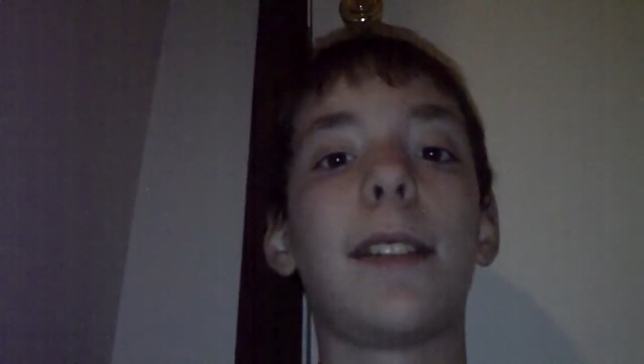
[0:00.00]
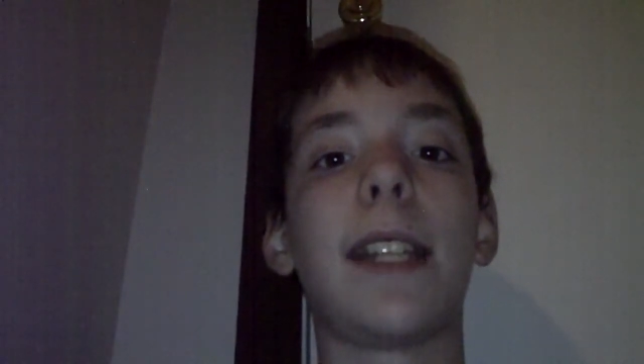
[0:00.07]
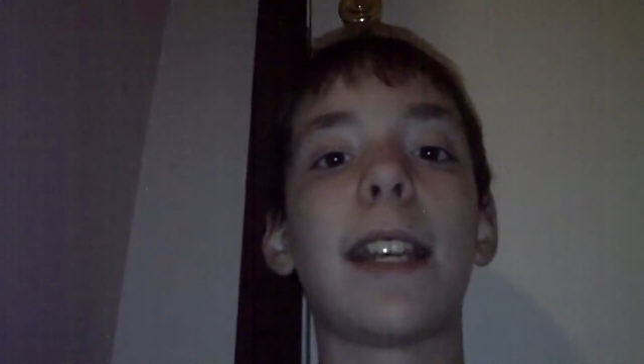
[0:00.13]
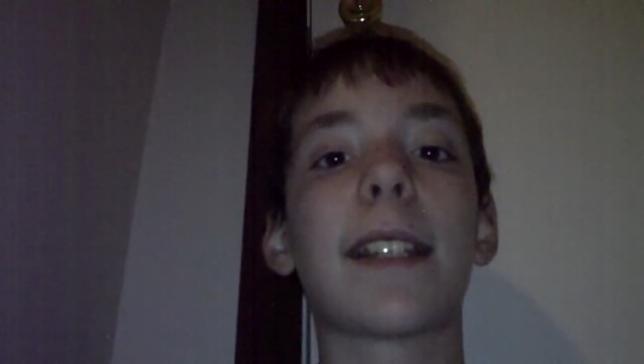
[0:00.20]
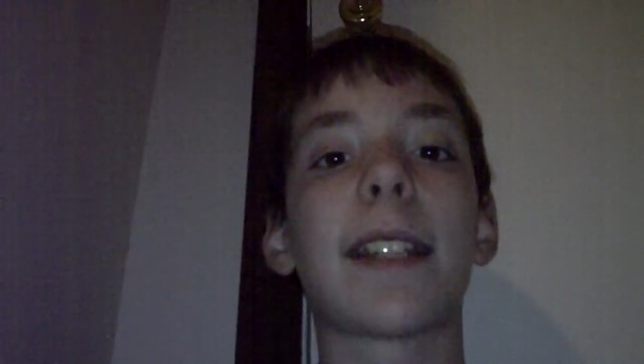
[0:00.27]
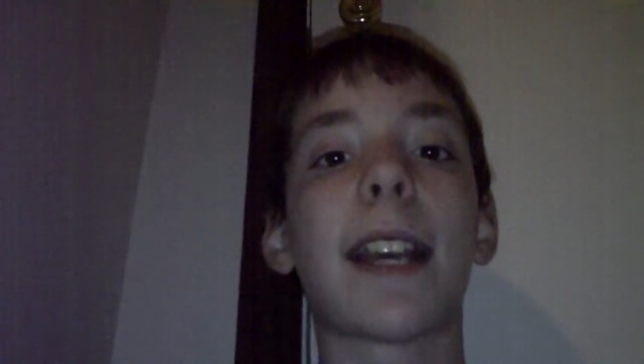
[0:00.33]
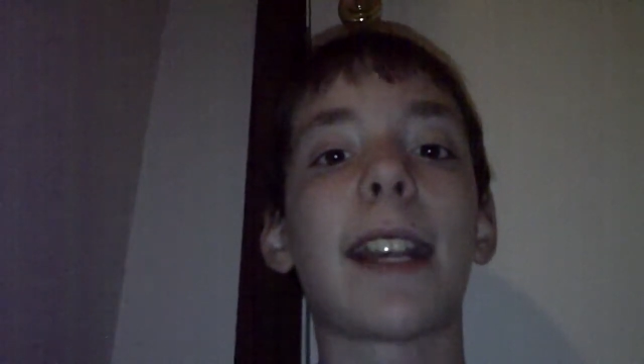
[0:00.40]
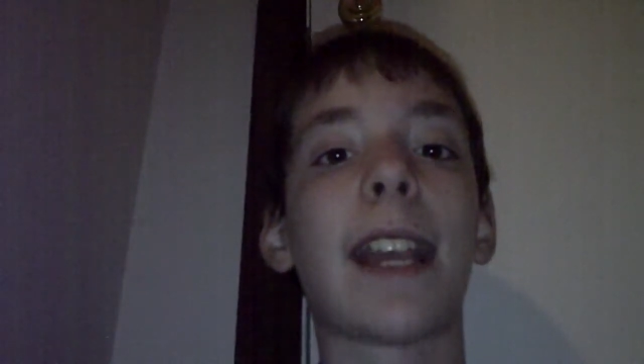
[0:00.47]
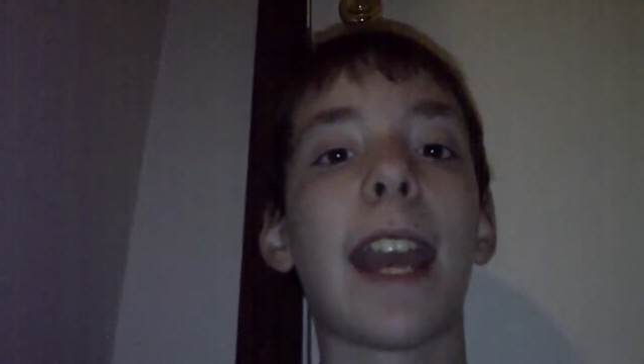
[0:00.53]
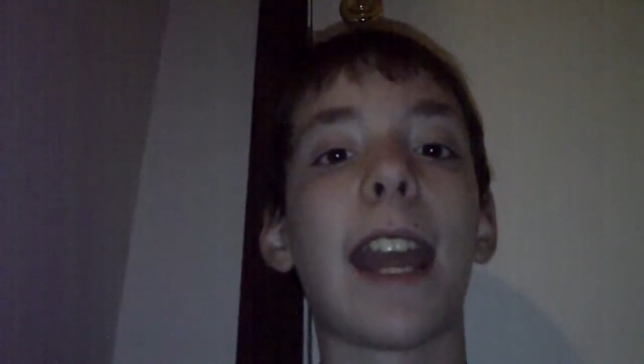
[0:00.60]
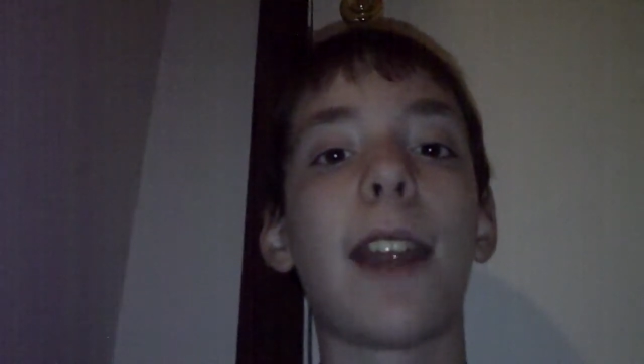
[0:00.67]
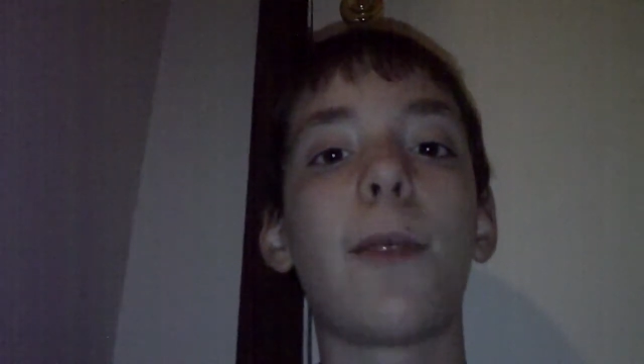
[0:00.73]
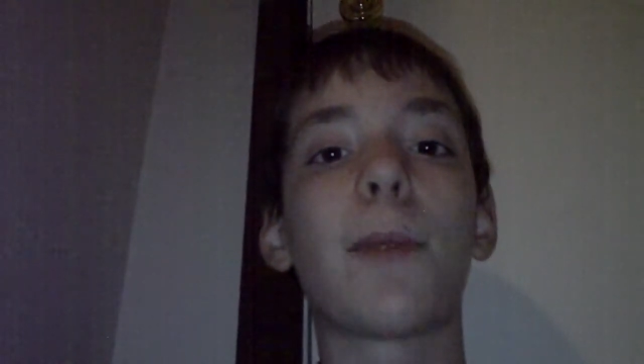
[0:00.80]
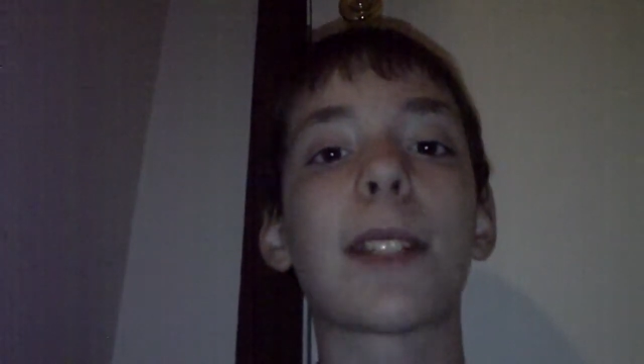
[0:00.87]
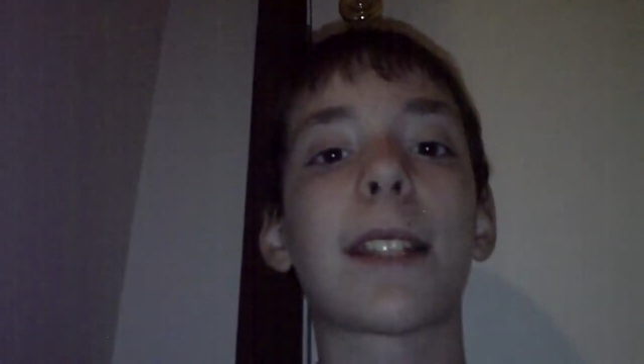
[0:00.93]

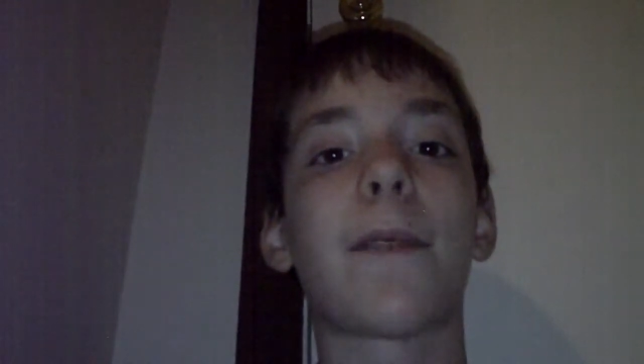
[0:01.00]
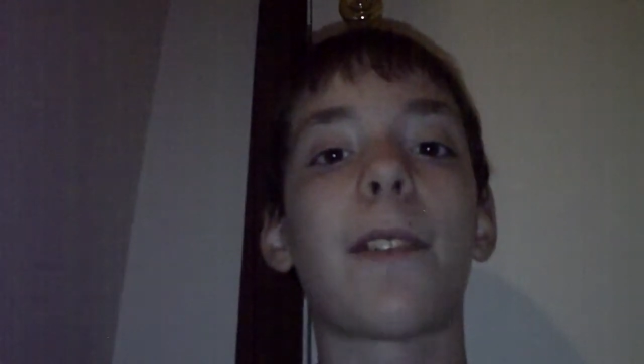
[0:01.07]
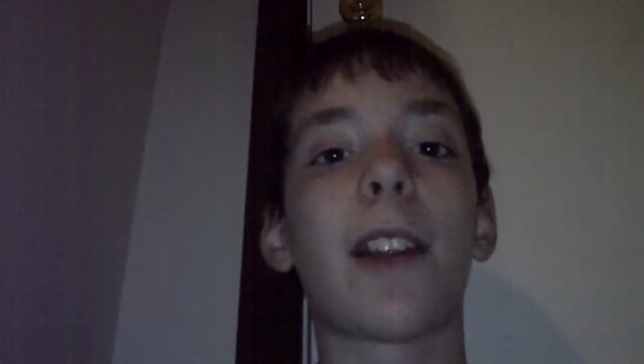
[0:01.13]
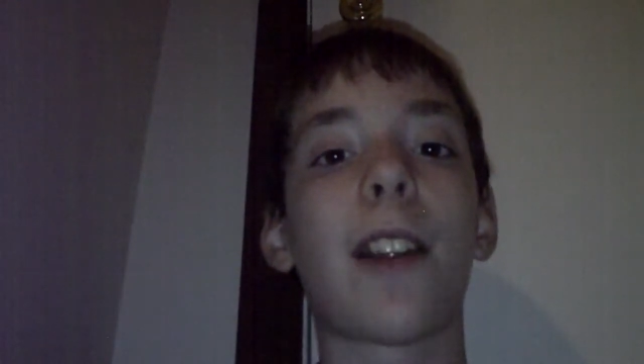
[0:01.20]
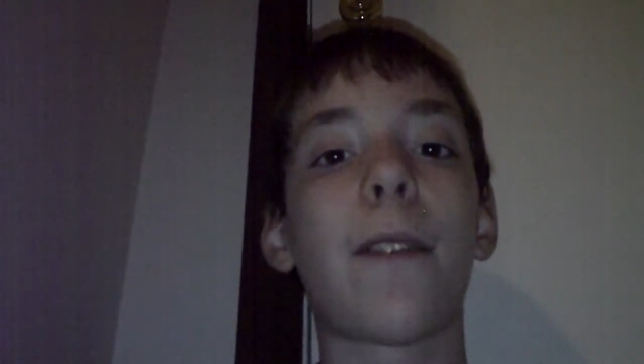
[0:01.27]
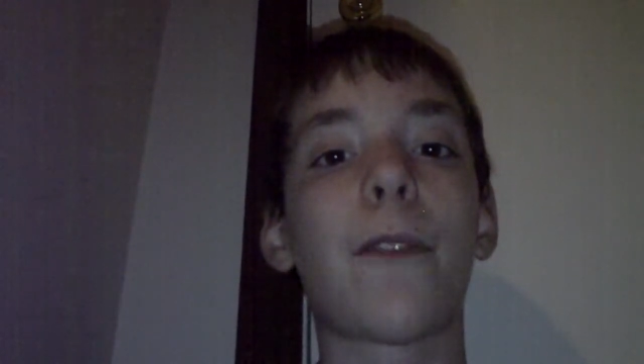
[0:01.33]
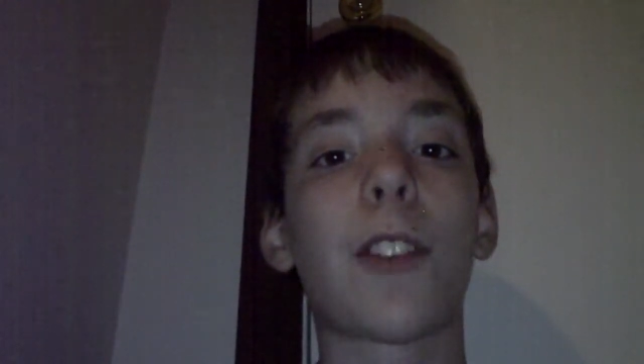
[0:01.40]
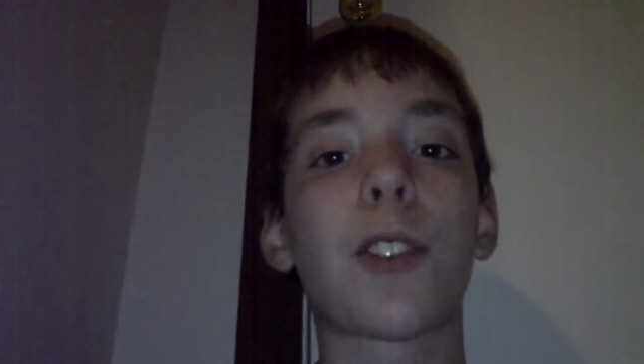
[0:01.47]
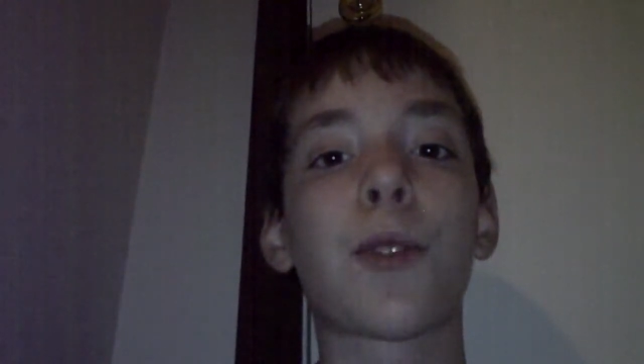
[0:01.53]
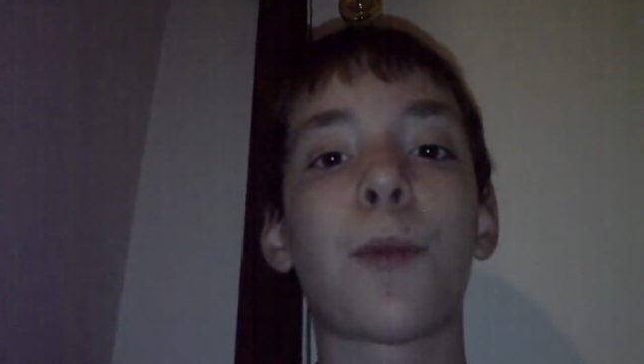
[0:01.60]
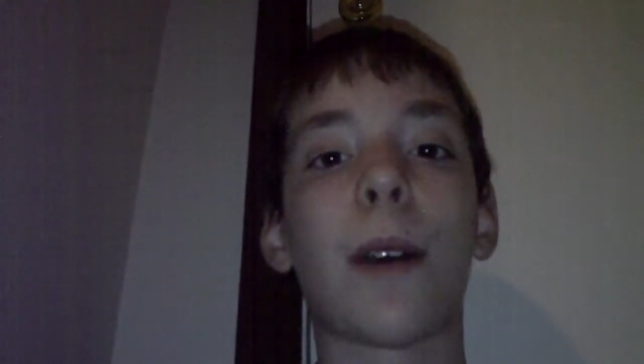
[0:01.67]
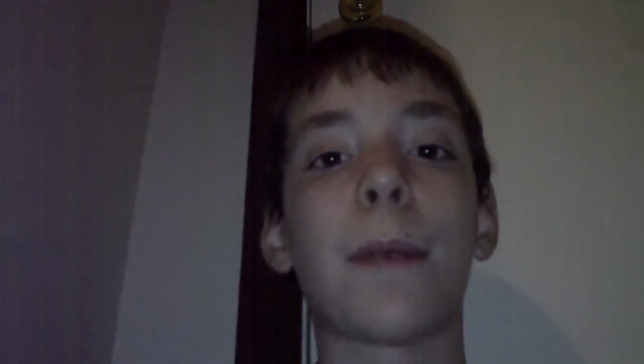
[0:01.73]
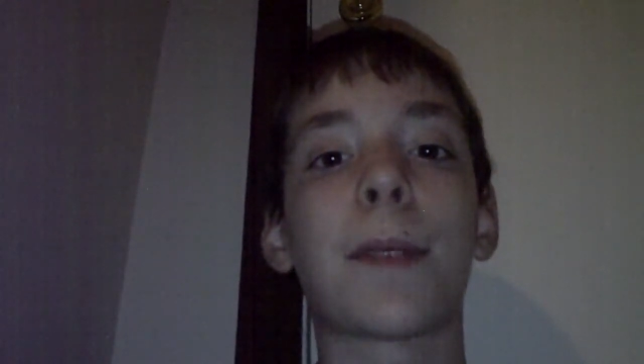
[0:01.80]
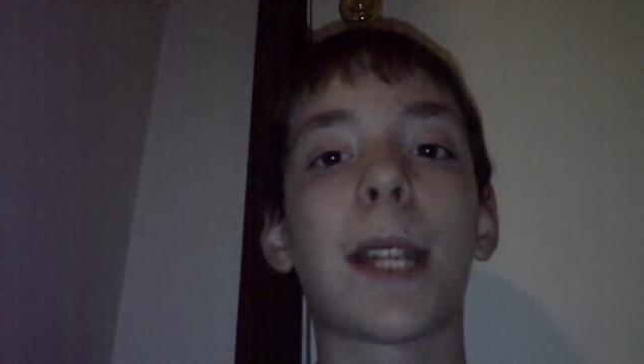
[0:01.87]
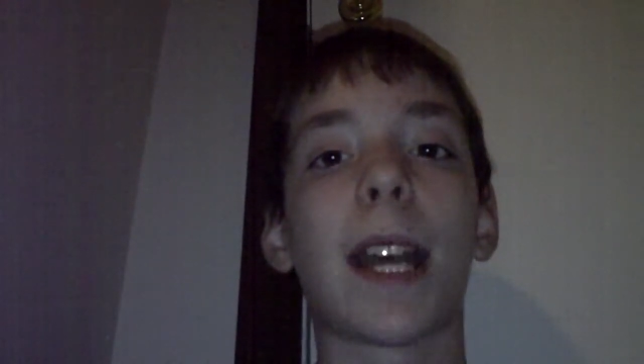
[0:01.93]
DSiCade was the very first
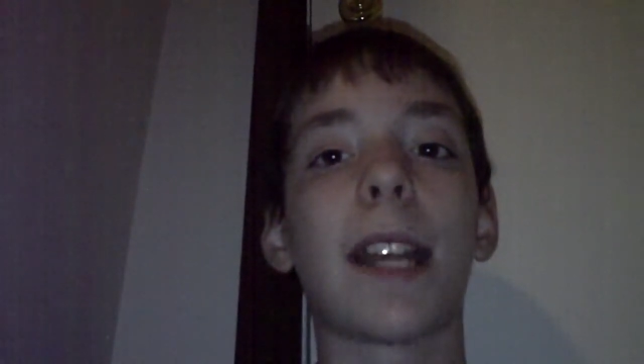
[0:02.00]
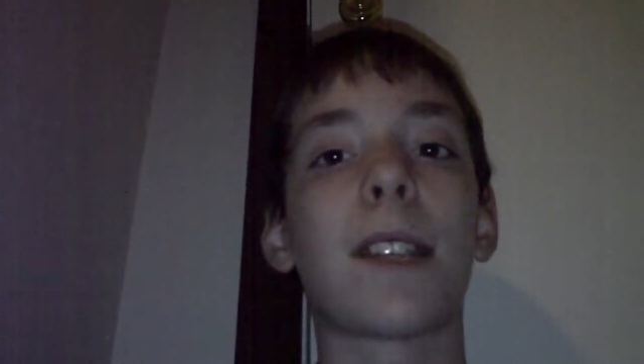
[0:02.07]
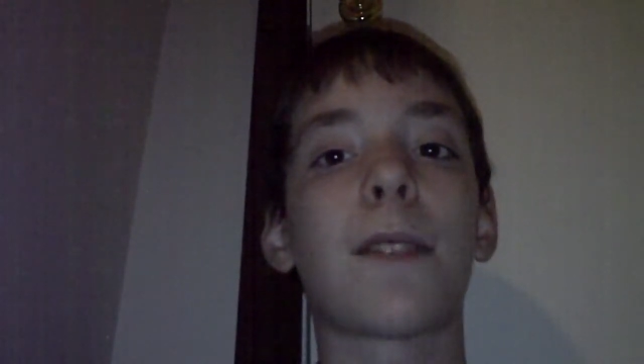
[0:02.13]
website,